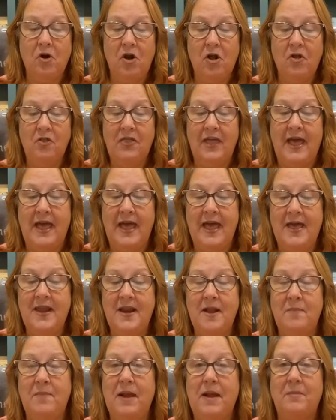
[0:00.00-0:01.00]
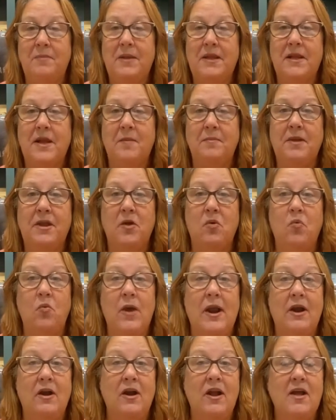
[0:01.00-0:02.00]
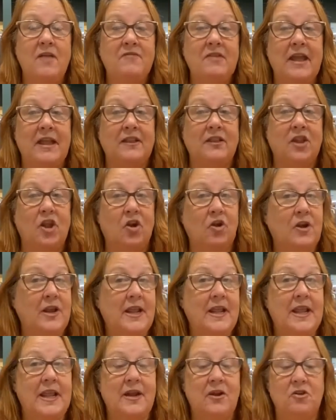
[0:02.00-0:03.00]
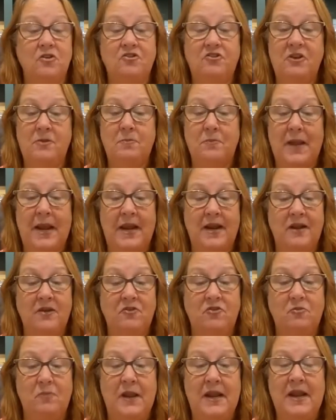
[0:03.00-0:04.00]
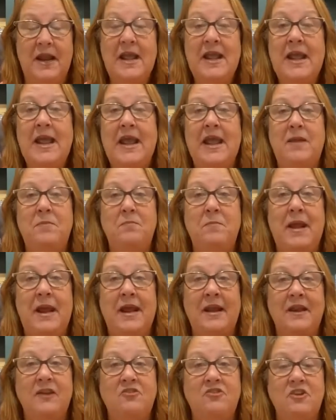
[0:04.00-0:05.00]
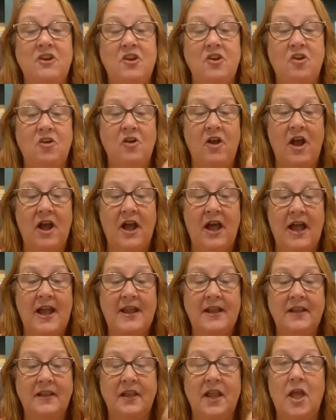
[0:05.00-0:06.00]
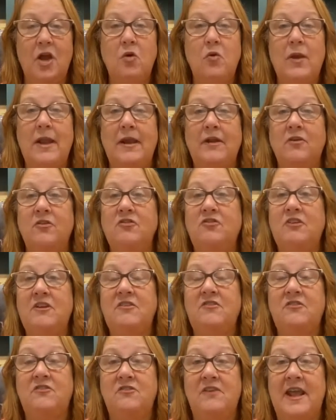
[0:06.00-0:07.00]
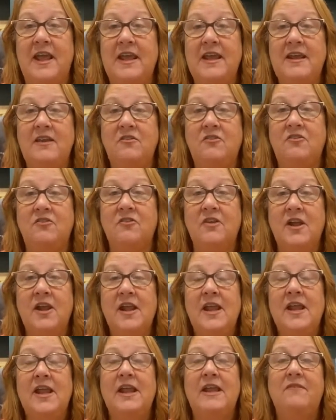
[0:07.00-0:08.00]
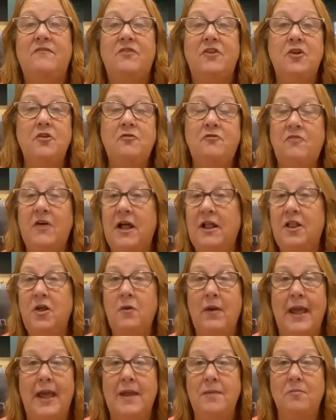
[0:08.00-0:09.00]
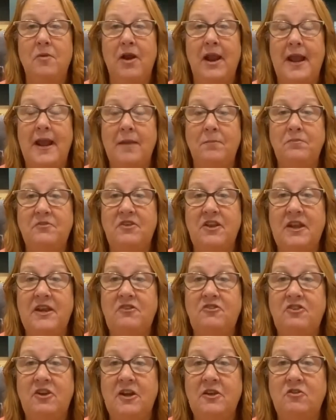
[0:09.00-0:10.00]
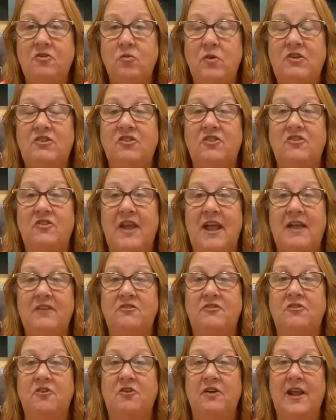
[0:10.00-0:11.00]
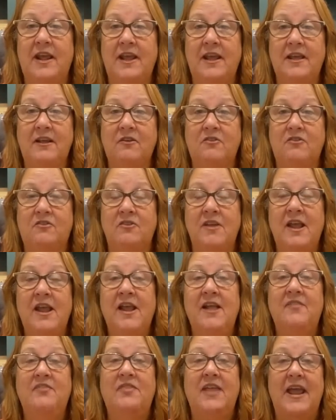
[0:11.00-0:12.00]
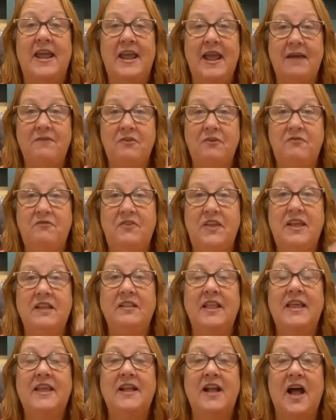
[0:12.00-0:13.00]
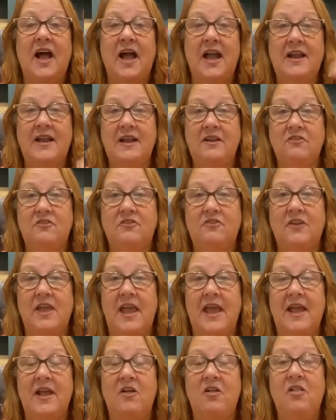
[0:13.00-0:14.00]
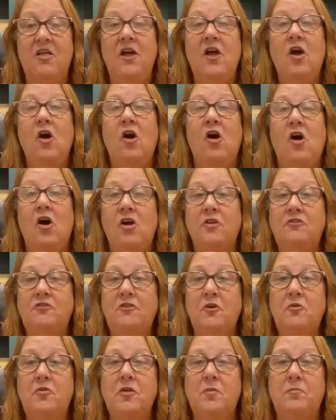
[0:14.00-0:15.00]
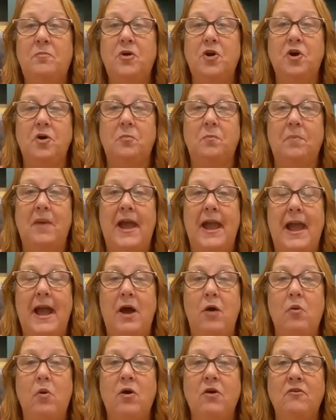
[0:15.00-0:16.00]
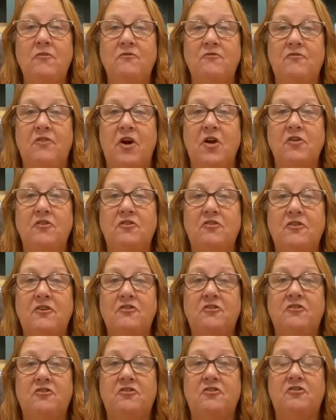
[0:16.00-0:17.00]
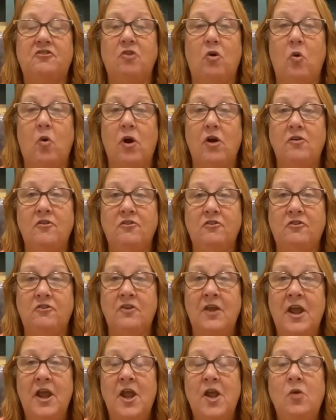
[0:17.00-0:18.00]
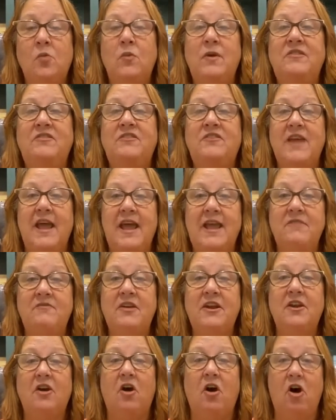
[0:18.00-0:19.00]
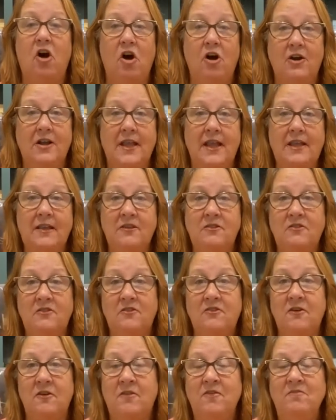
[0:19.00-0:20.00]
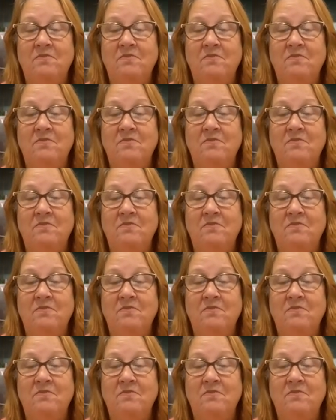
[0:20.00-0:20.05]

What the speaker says: all that about becoming aware of and learning energy management and managing your high and low energy states? If you follow Abraham Teachings, which is Esther Hicks, they have a feeling guidance scale. Also, the book Power versus Source with David Hawkins